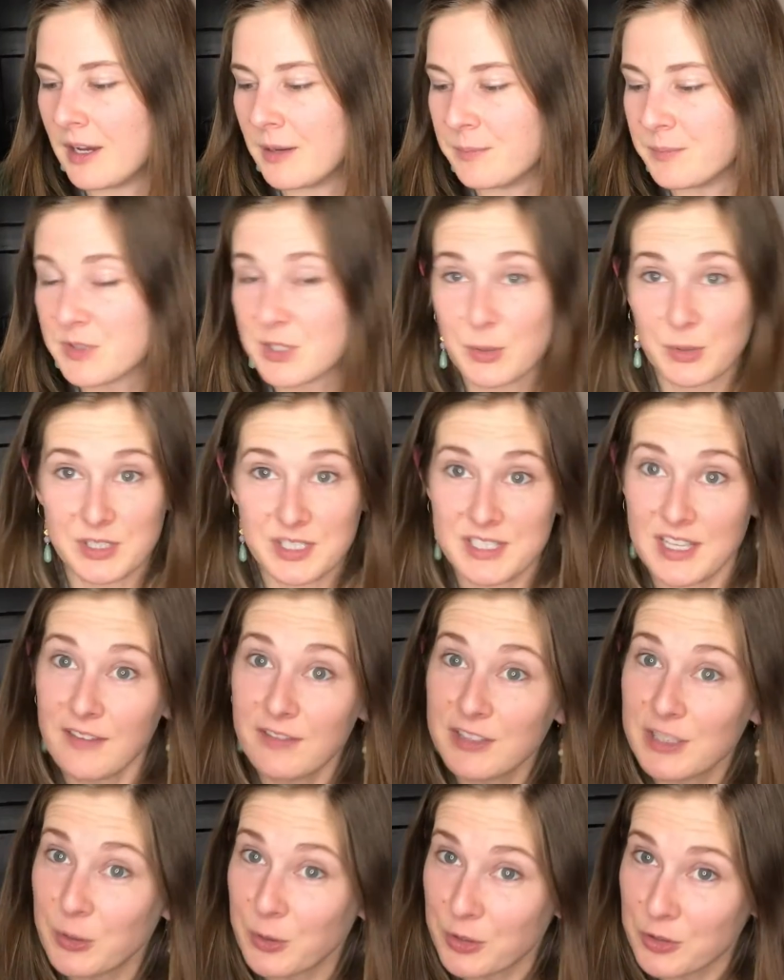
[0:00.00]
So it is
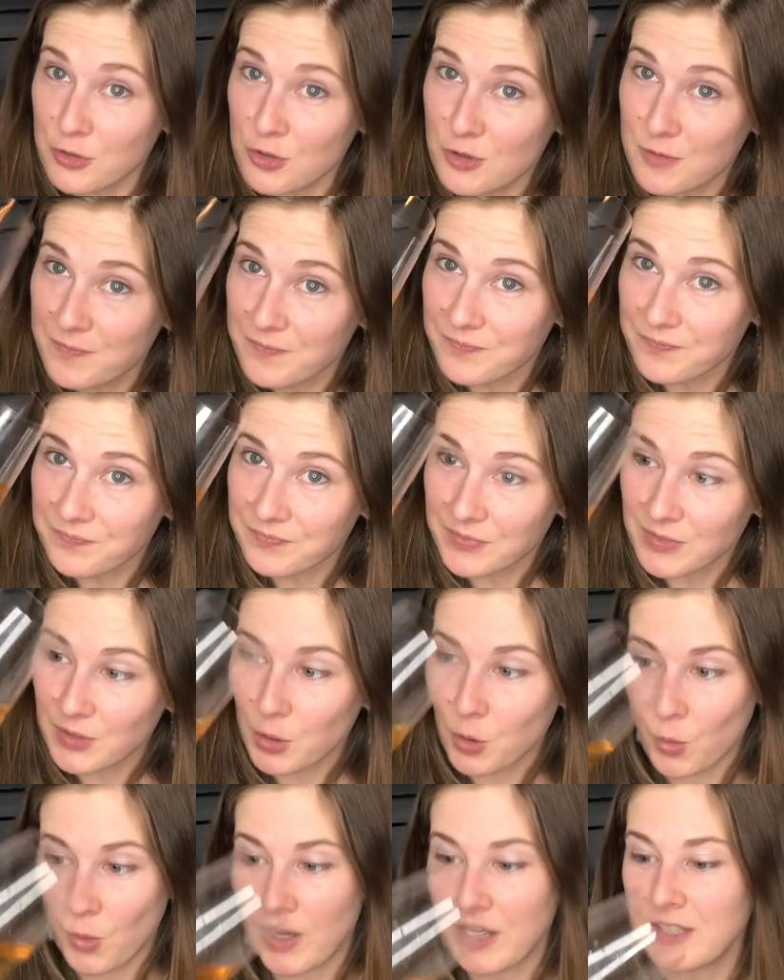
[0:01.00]
definitely orange,
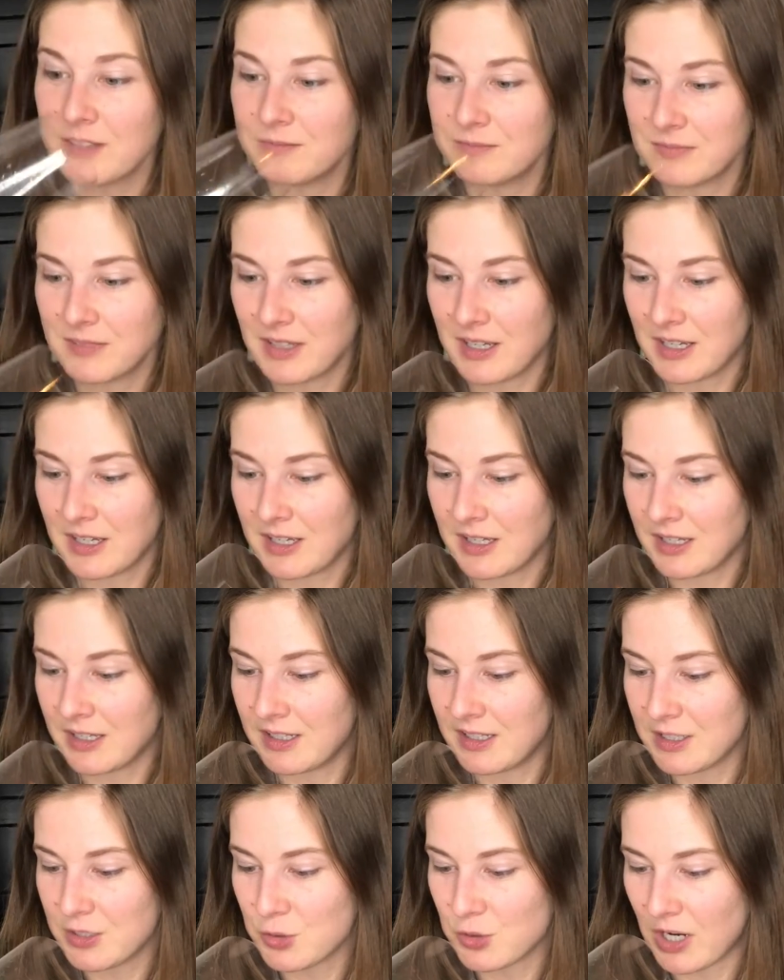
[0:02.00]
quite
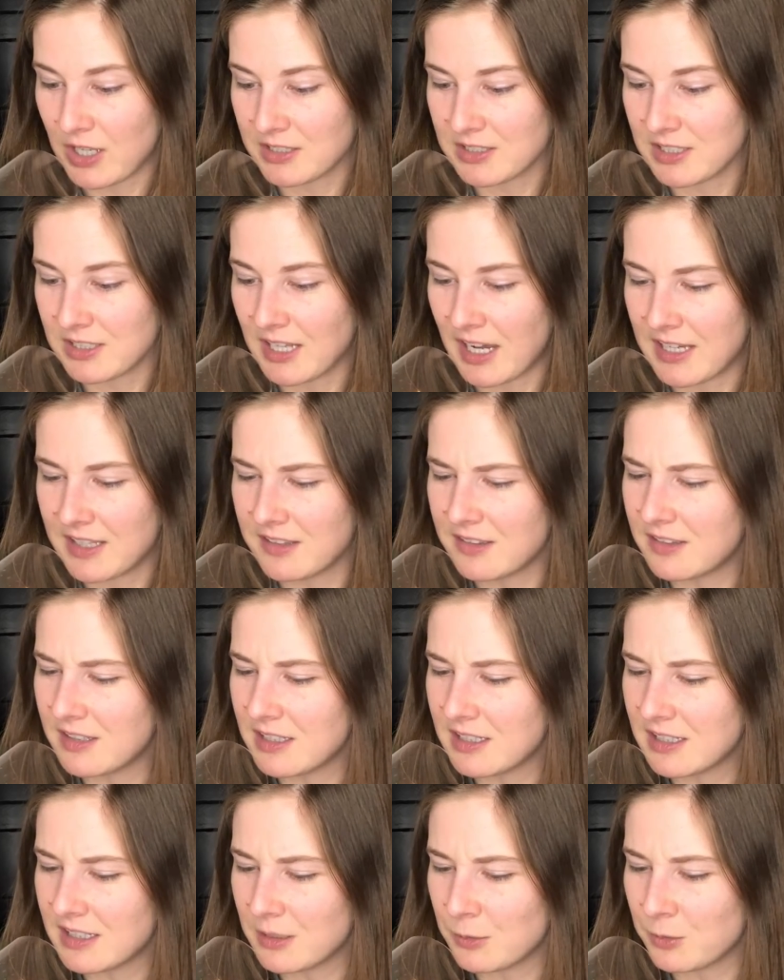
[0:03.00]
extracted. I
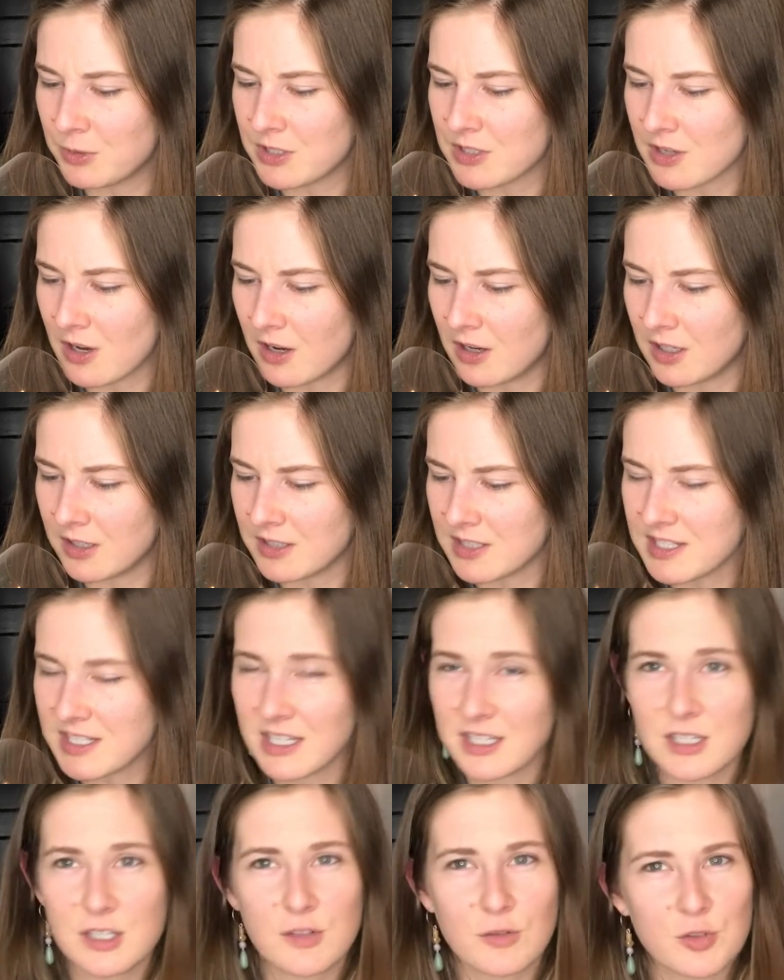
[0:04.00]
think it was on the
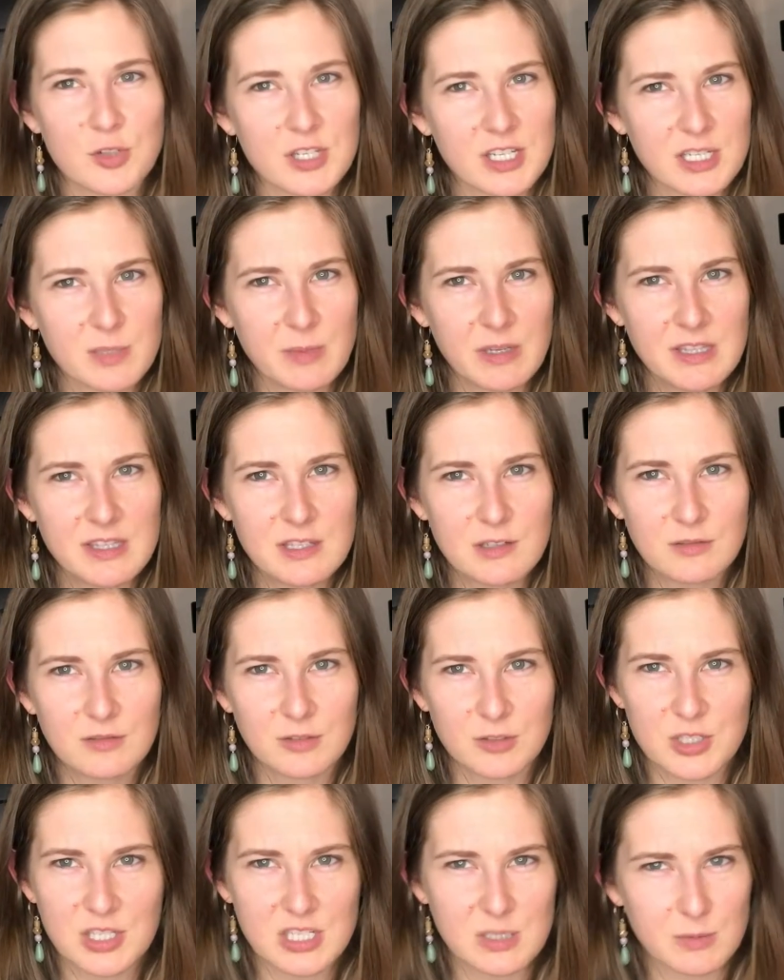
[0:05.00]
skins for 6 months, or
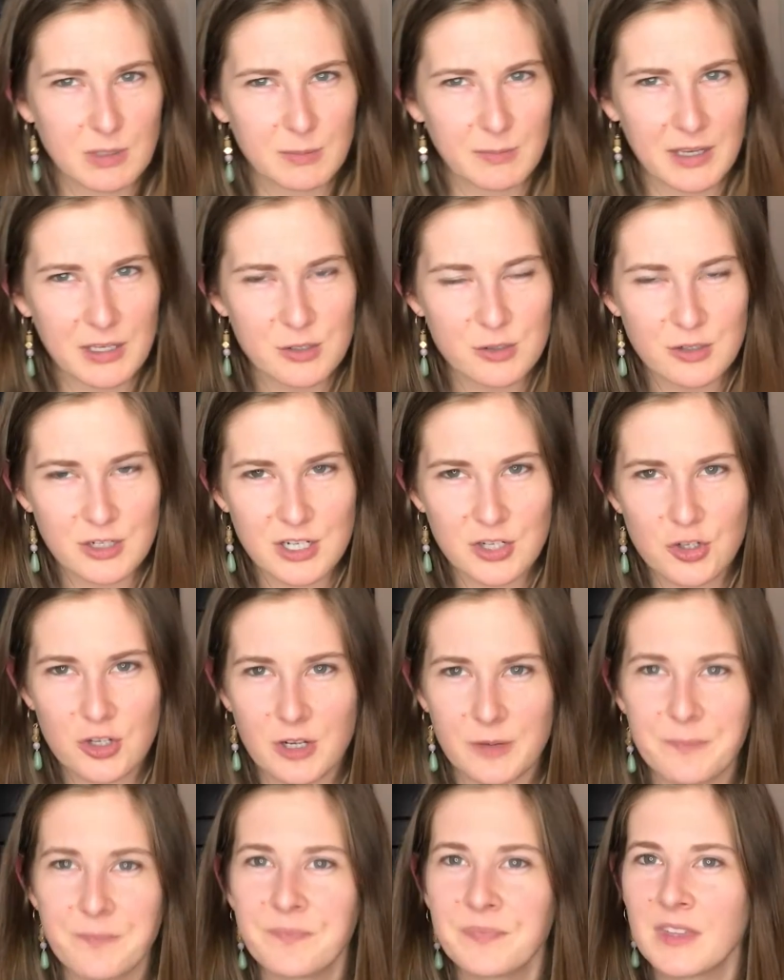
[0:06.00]
6-month
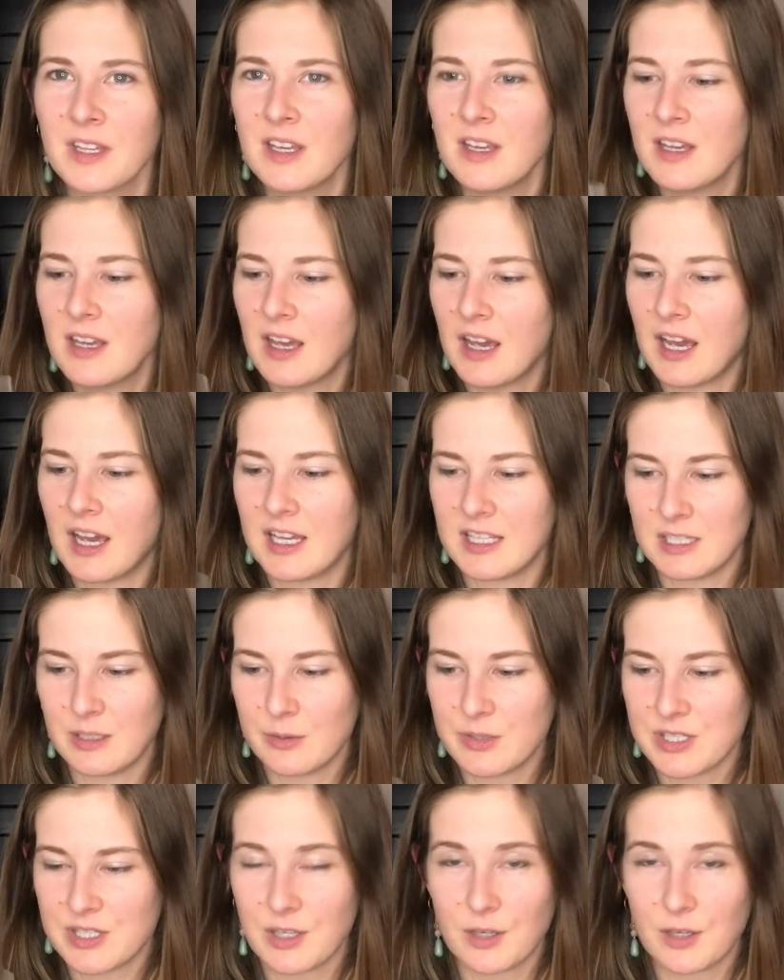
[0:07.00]
maceration, and it was in the